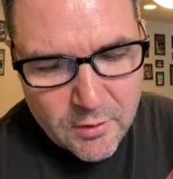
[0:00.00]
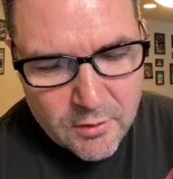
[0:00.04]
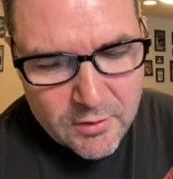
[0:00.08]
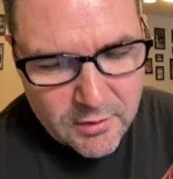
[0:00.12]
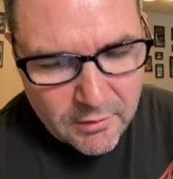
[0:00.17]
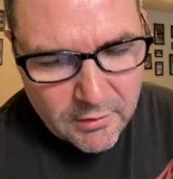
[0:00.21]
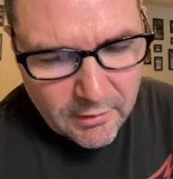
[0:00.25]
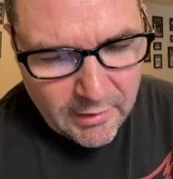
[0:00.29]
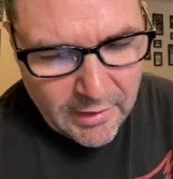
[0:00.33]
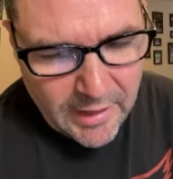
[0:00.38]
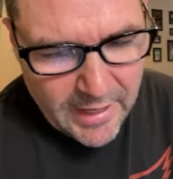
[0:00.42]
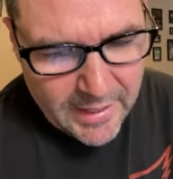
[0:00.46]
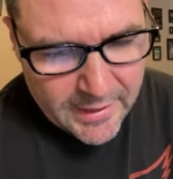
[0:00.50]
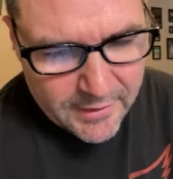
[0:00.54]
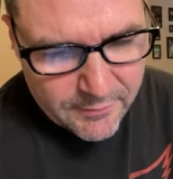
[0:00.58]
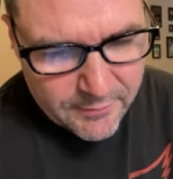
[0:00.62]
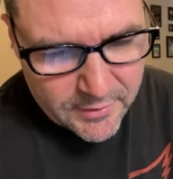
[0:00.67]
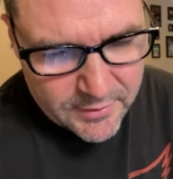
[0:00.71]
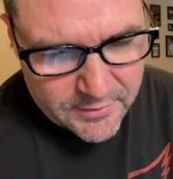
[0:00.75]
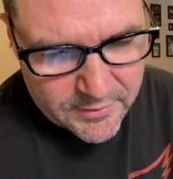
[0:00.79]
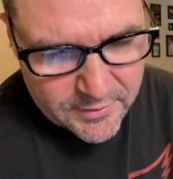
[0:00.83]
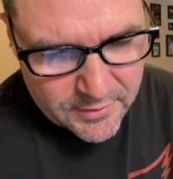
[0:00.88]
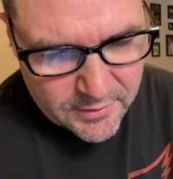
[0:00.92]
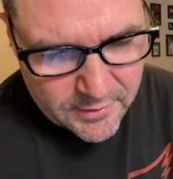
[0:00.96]
lot of
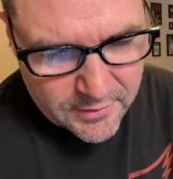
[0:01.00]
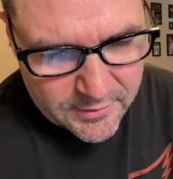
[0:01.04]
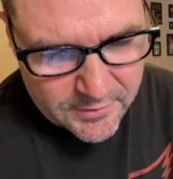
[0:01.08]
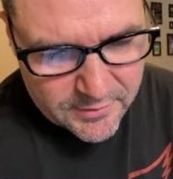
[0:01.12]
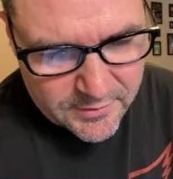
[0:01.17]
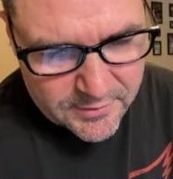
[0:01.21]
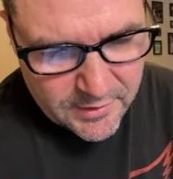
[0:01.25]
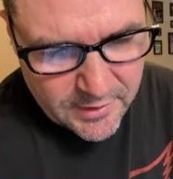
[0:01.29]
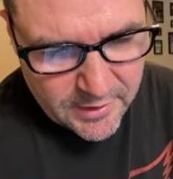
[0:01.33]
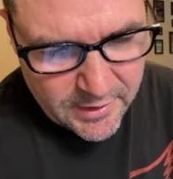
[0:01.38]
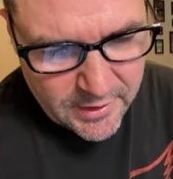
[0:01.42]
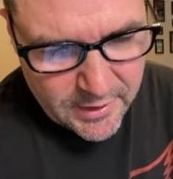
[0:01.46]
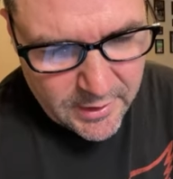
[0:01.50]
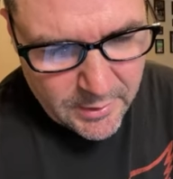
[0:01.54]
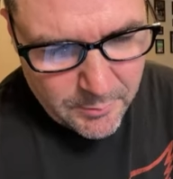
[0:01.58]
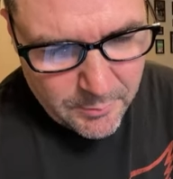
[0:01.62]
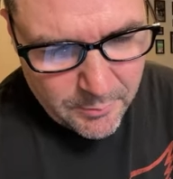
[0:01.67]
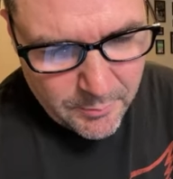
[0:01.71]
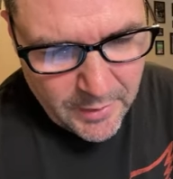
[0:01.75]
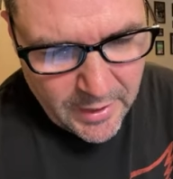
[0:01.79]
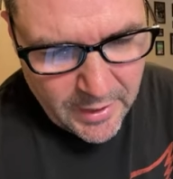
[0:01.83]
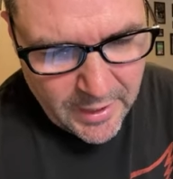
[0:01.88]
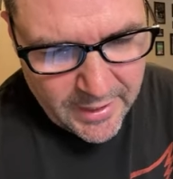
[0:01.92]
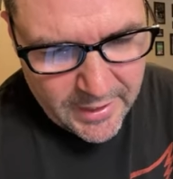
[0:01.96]
interns. I
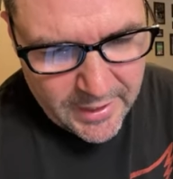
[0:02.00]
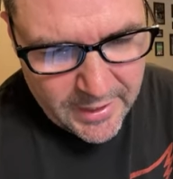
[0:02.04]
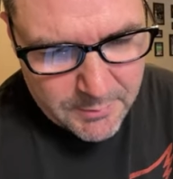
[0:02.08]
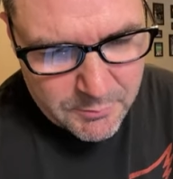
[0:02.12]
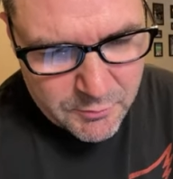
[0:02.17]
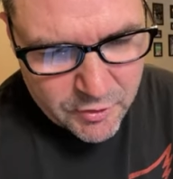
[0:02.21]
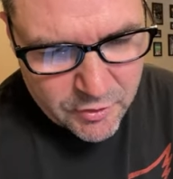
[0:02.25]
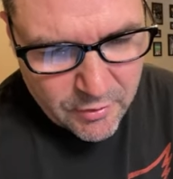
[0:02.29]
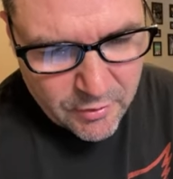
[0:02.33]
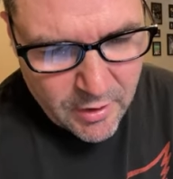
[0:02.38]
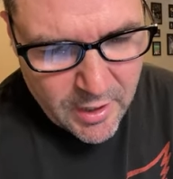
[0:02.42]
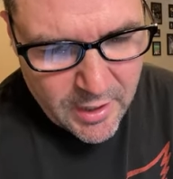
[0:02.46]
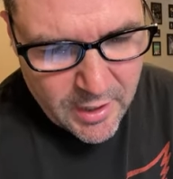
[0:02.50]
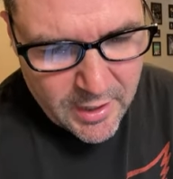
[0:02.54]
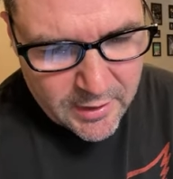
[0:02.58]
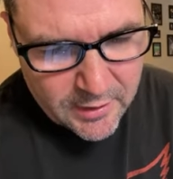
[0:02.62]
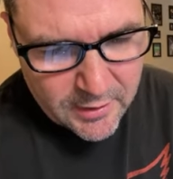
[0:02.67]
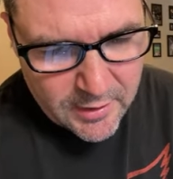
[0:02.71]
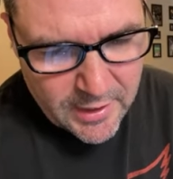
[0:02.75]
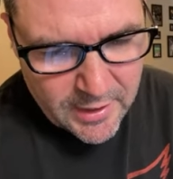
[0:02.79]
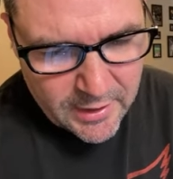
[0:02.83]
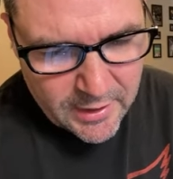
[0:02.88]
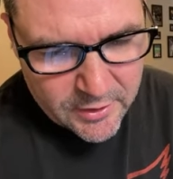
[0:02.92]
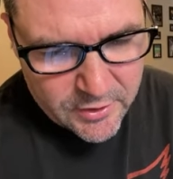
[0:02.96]
am
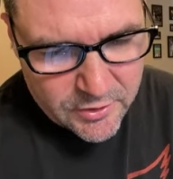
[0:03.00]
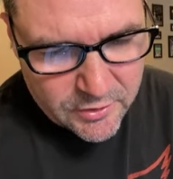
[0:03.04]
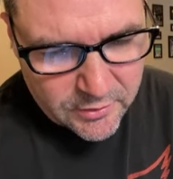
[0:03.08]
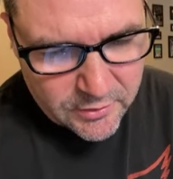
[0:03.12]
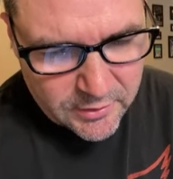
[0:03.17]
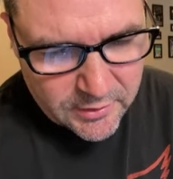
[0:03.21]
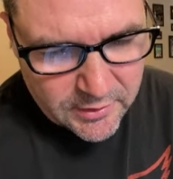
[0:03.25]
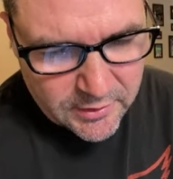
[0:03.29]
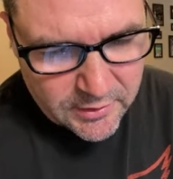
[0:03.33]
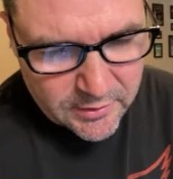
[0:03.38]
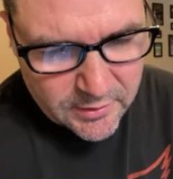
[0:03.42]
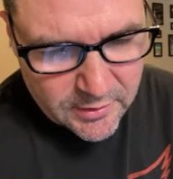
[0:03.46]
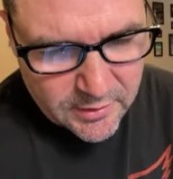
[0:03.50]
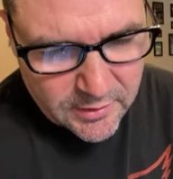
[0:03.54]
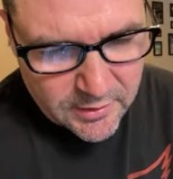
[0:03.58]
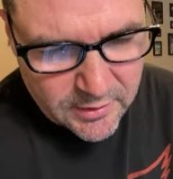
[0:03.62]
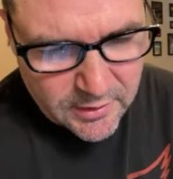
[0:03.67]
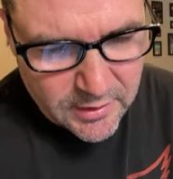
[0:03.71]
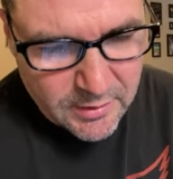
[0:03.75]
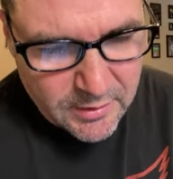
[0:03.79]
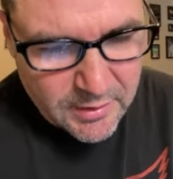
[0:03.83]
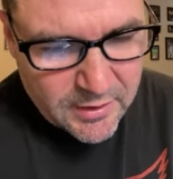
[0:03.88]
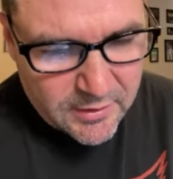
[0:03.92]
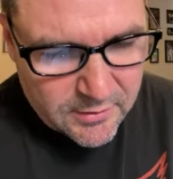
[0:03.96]
trying, actually...
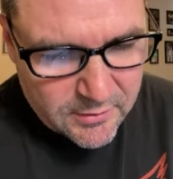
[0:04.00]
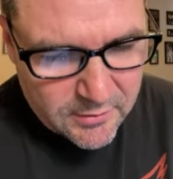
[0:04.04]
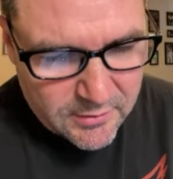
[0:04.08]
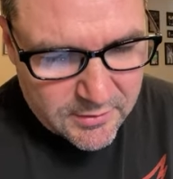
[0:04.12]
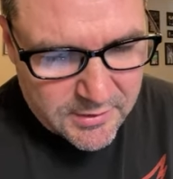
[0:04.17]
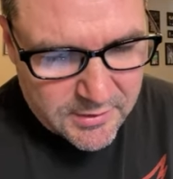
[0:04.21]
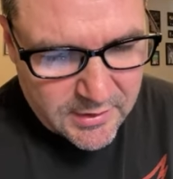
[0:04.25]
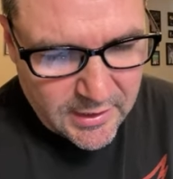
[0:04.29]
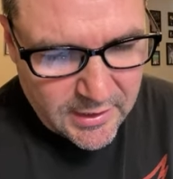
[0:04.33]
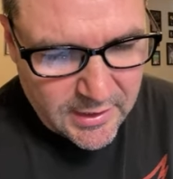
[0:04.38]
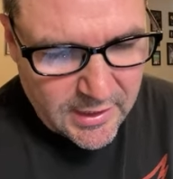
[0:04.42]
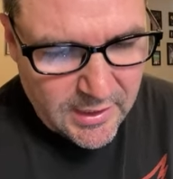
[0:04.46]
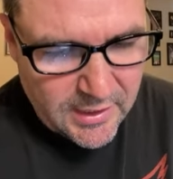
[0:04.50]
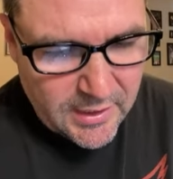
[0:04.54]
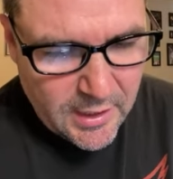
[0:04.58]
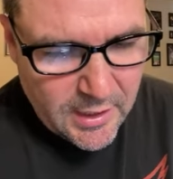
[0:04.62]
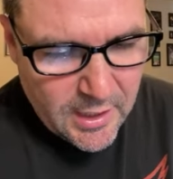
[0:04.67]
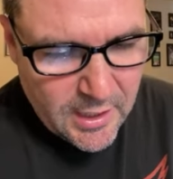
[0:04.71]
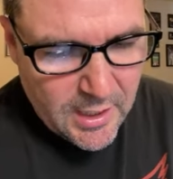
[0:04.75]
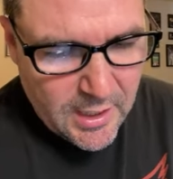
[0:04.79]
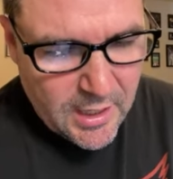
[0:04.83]
I got to do this again.